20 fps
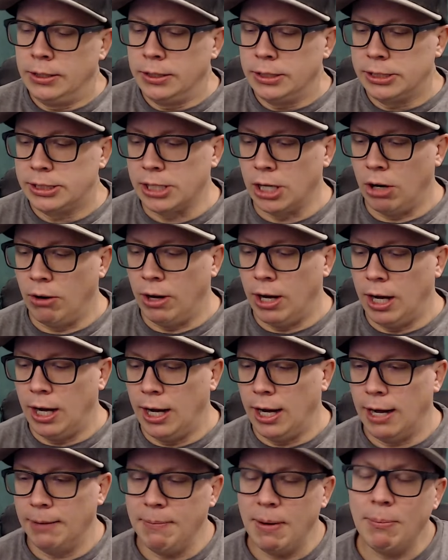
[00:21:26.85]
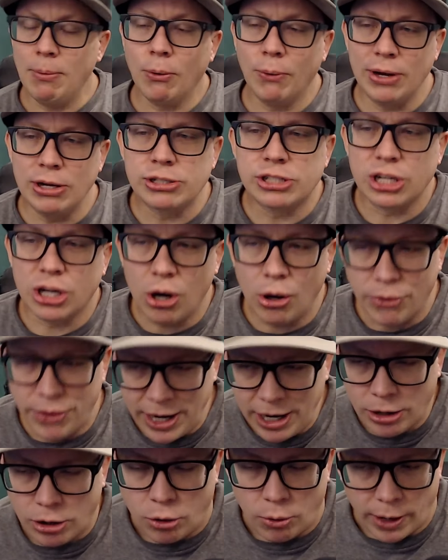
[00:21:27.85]
So I remember we used to go
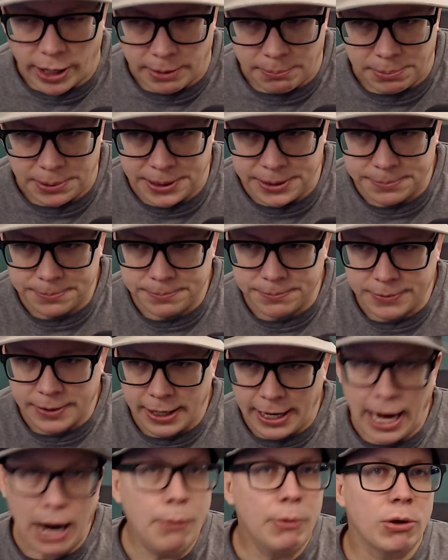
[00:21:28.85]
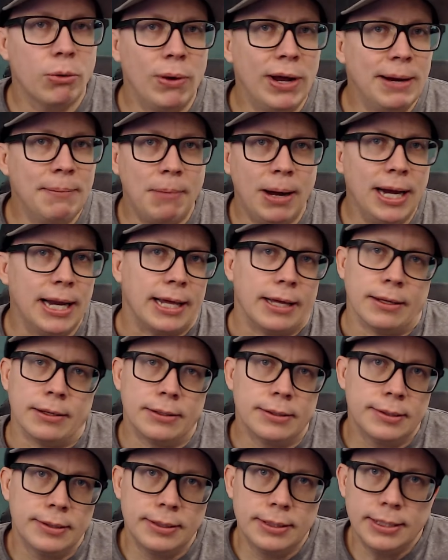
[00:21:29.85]
there quite a bit, and I would win money.
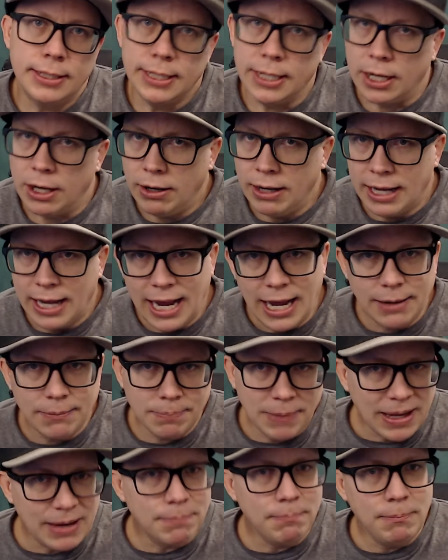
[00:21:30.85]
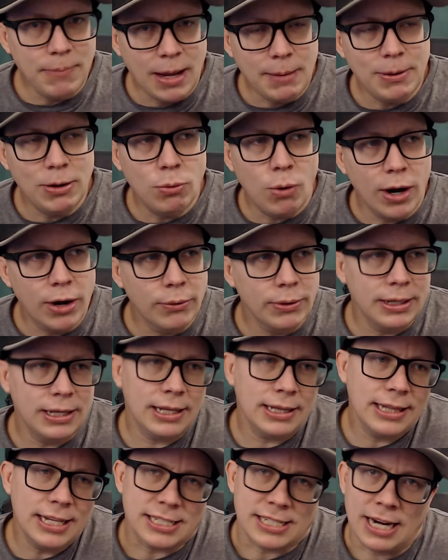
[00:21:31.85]
You know, like maybe one.
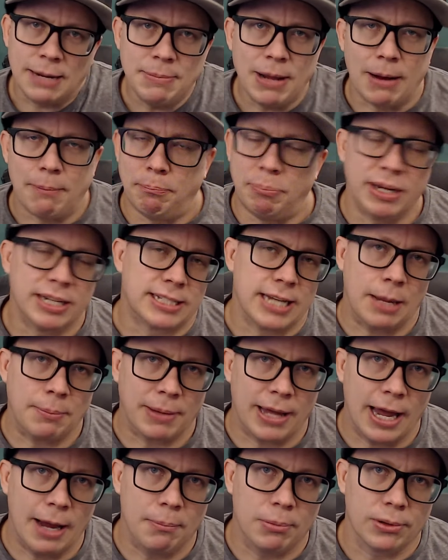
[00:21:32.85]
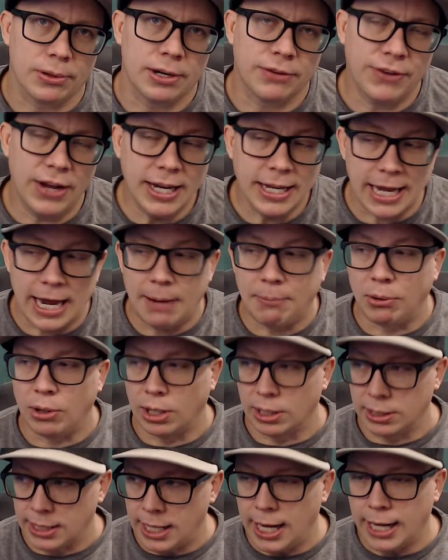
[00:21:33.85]
Listen, I'm not a big time gambler. If I
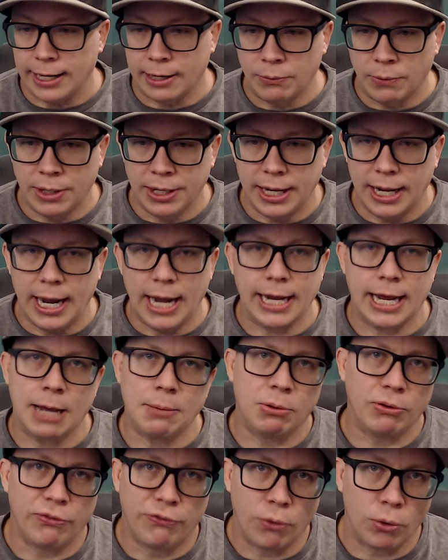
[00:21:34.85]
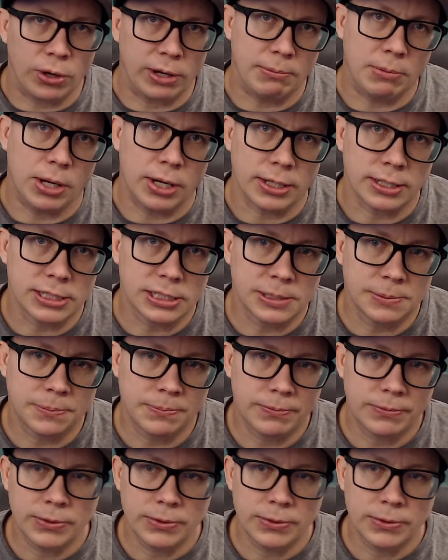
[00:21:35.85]
gamble a lot in one day, I gamble $40.